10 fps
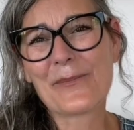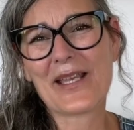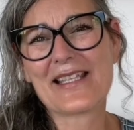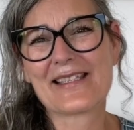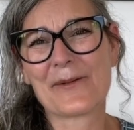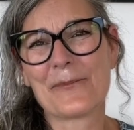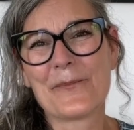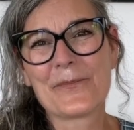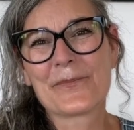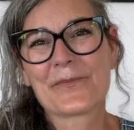be
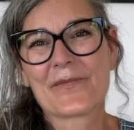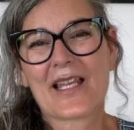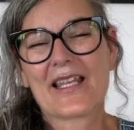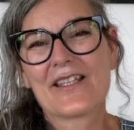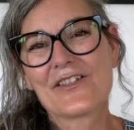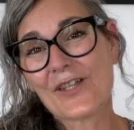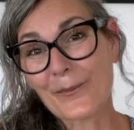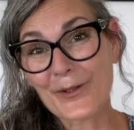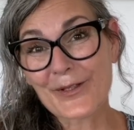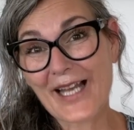some
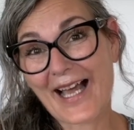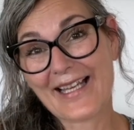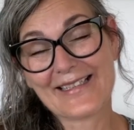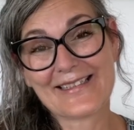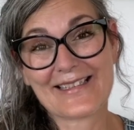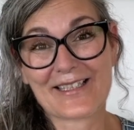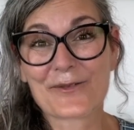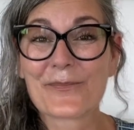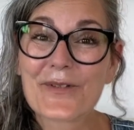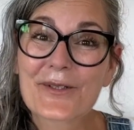summer nights that are
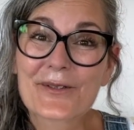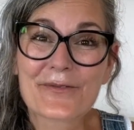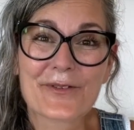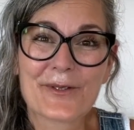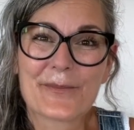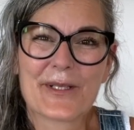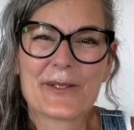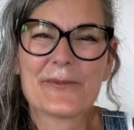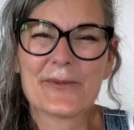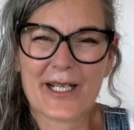beautiful,
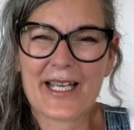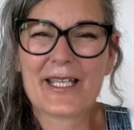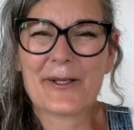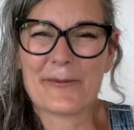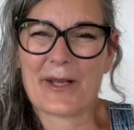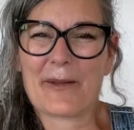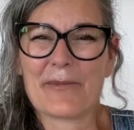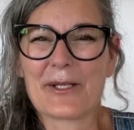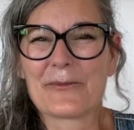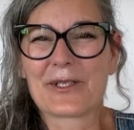but where you
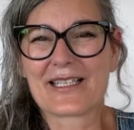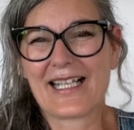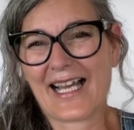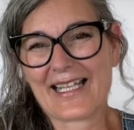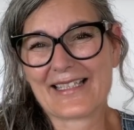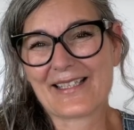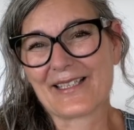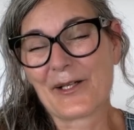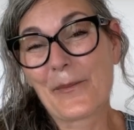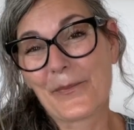maybe would like
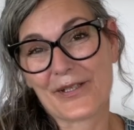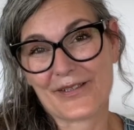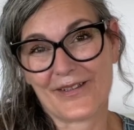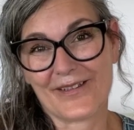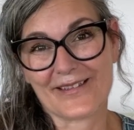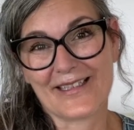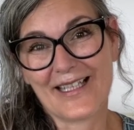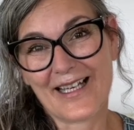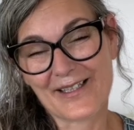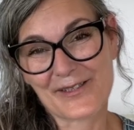to put on
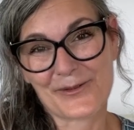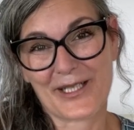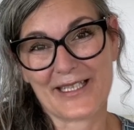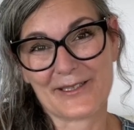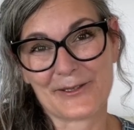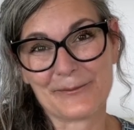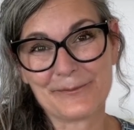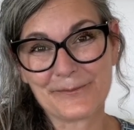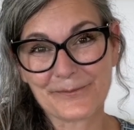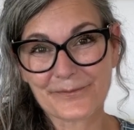a sweater.
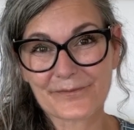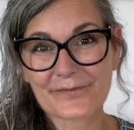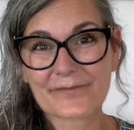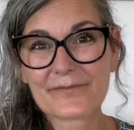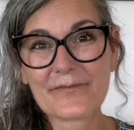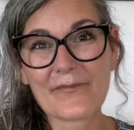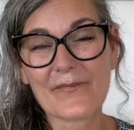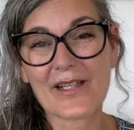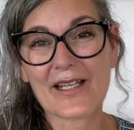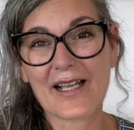
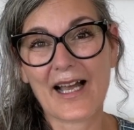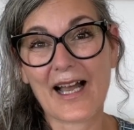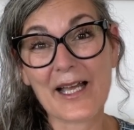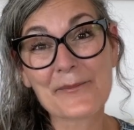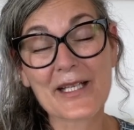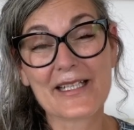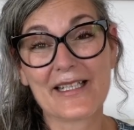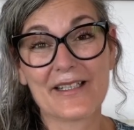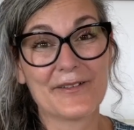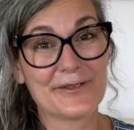I am
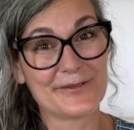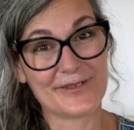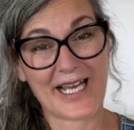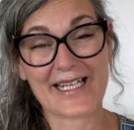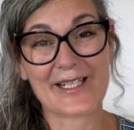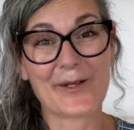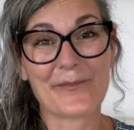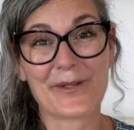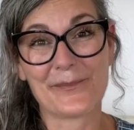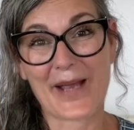gonna write
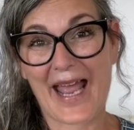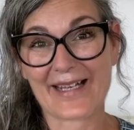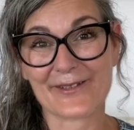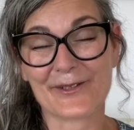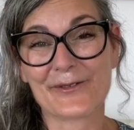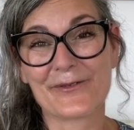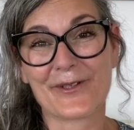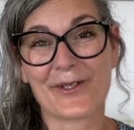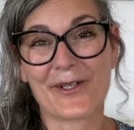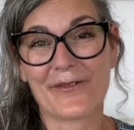up the pattern
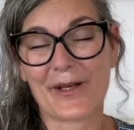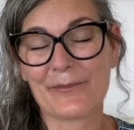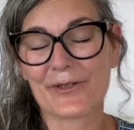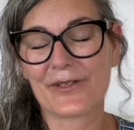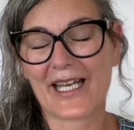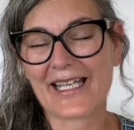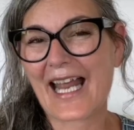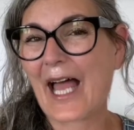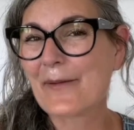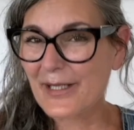for November rain.
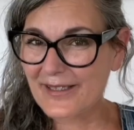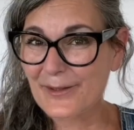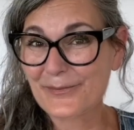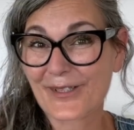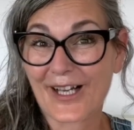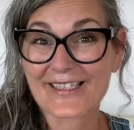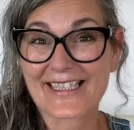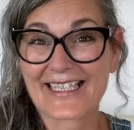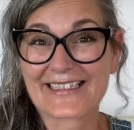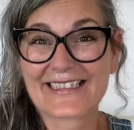I'm in the
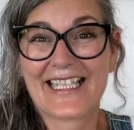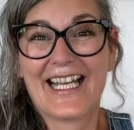process.